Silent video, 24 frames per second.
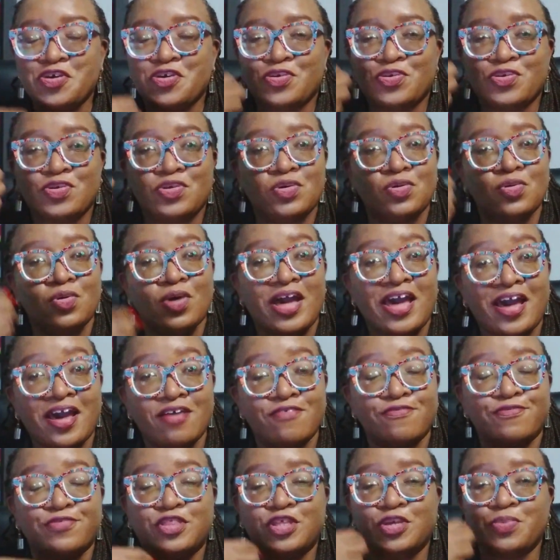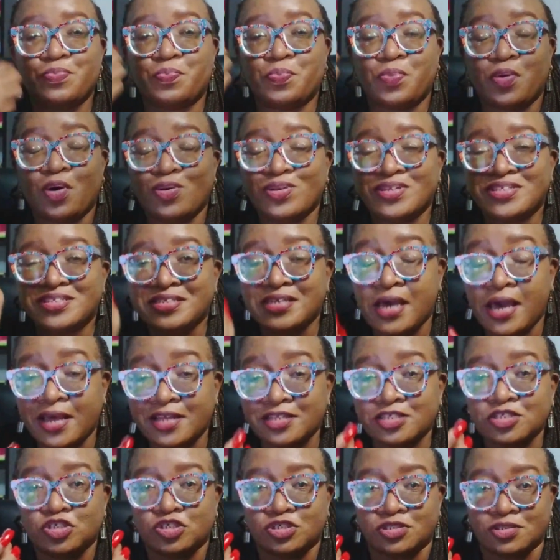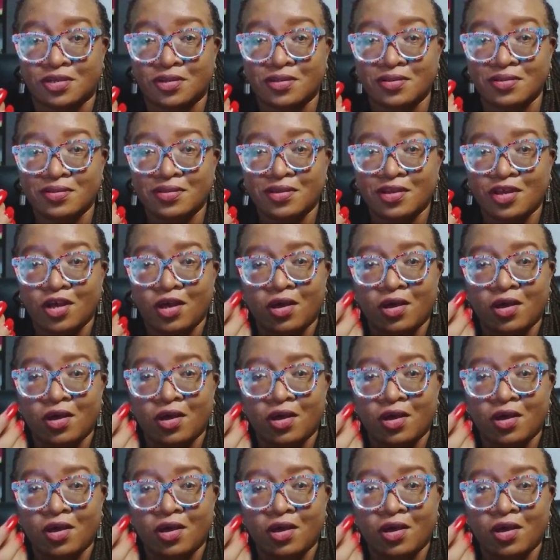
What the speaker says: you have the potential